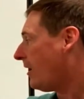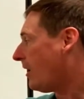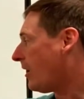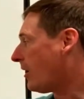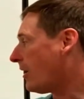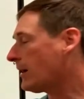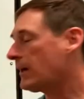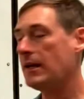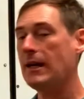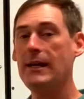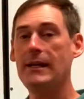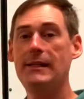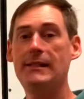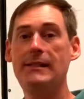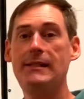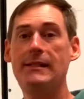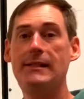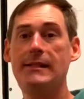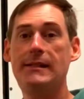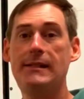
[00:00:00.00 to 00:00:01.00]
Arc
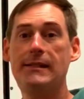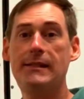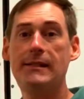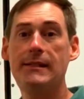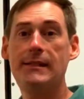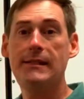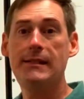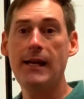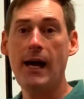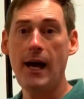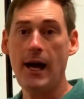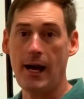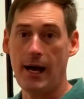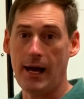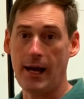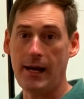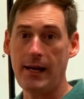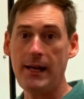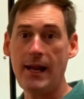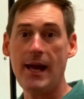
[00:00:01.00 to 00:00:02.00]

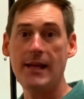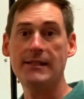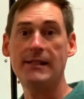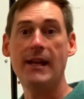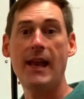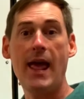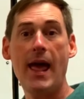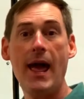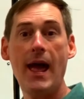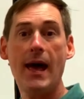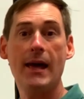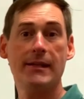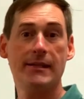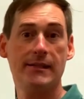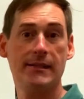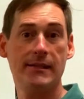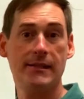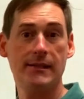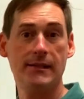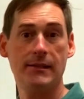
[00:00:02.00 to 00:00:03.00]
sine has an
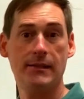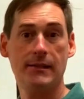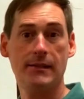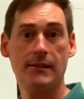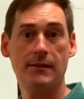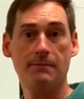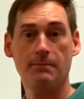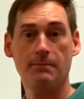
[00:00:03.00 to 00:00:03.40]
S.